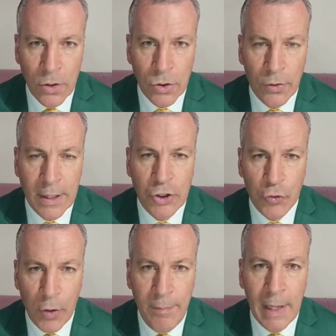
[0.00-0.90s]
So they're
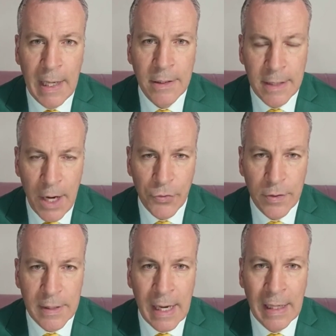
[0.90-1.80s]
extremely
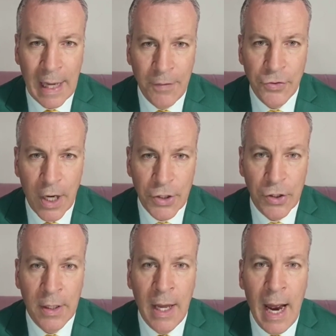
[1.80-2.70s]
dangerous and
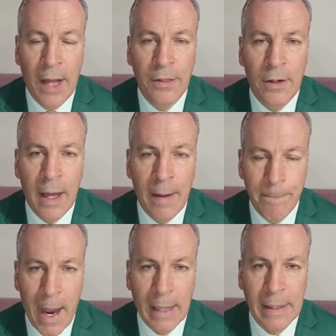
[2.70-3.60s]
life-changing, and their
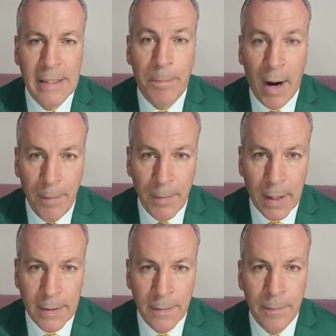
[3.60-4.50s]
impact is
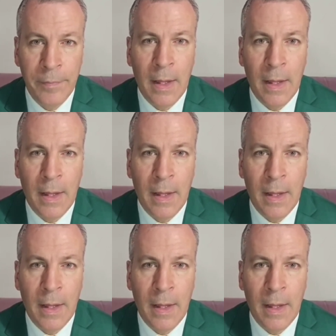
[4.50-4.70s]
permanent.